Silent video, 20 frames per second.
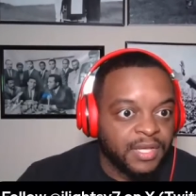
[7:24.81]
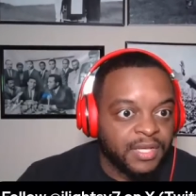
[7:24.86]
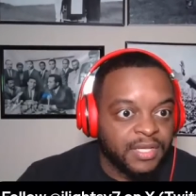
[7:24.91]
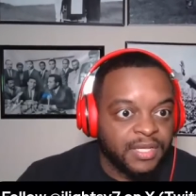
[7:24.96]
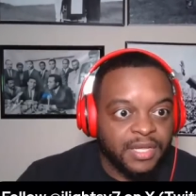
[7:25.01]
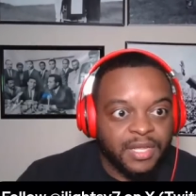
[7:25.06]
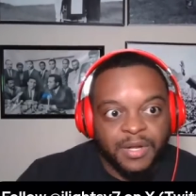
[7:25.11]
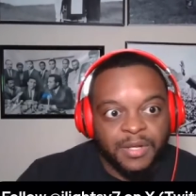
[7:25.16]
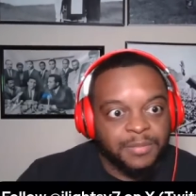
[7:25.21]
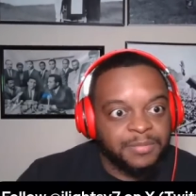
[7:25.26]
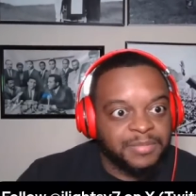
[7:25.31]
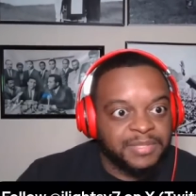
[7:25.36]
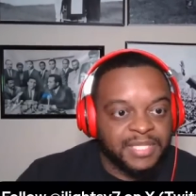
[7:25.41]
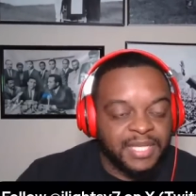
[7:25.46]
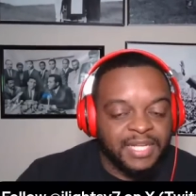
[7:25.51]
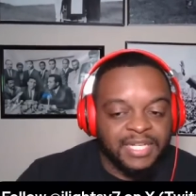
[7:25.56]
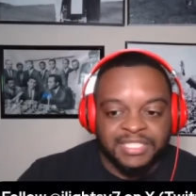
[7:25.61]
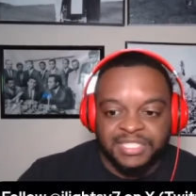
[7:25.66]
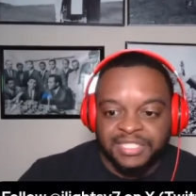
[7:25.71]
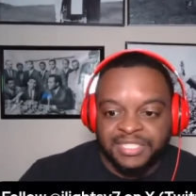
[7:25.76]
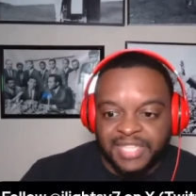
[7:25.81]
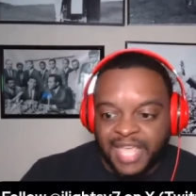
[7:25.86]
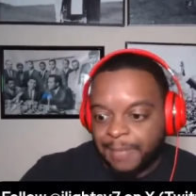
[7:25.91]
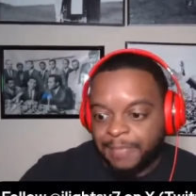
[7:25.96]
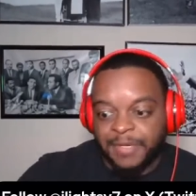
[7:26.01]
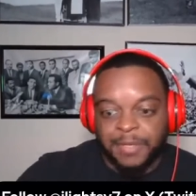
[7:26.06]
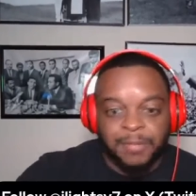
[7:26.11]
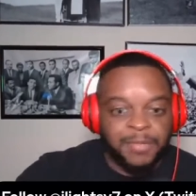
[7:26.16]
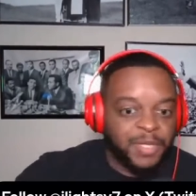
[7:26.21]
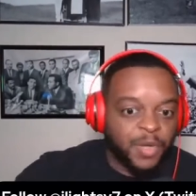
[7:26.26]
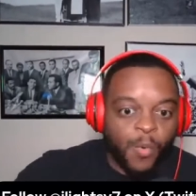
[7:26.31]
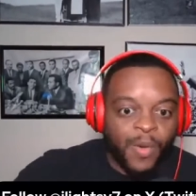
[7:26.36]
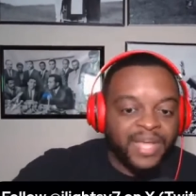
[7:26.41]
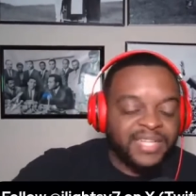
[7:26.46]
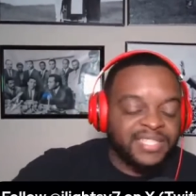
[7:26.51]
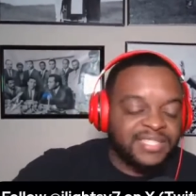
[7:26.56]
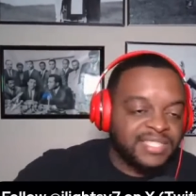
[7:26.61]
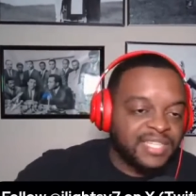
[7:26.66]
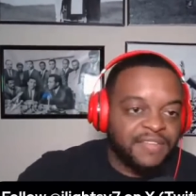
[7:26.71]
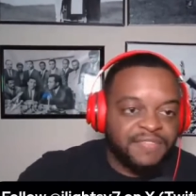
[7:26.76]
You know what I'm saying? It just happened to be the
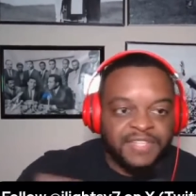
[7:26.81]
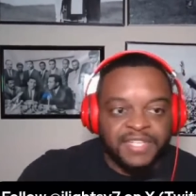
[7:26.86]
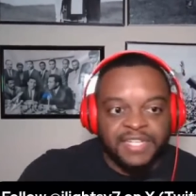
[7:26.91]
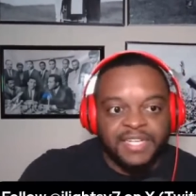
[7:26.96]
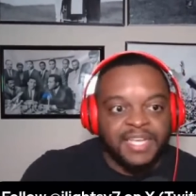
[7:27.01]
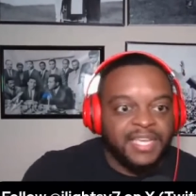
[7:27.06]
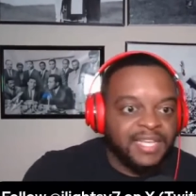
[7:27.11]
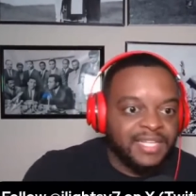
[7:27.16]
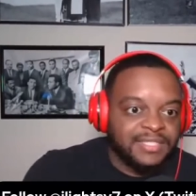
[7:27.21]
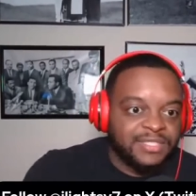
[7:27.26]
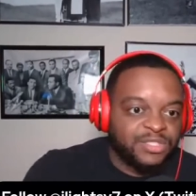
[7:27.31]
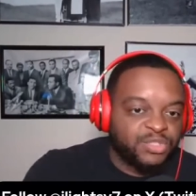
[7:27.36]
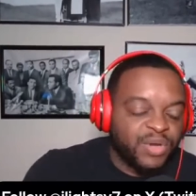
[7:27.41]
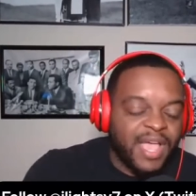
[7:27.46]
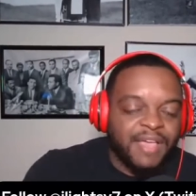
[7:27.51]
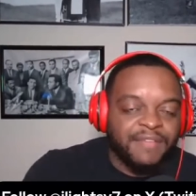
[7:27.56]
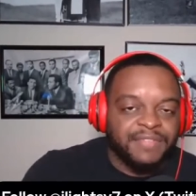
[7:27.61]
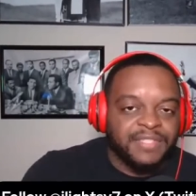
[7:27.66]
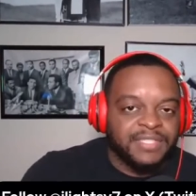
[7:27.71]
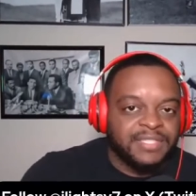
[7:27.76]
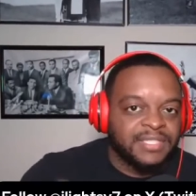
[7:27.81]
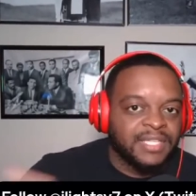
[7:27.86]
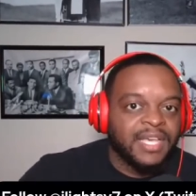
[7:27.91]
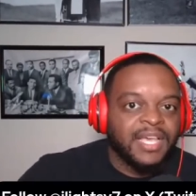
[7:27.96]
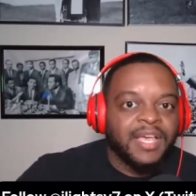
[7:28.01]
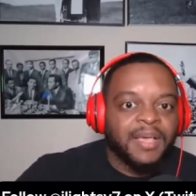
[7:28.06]
white safety that hit Travis.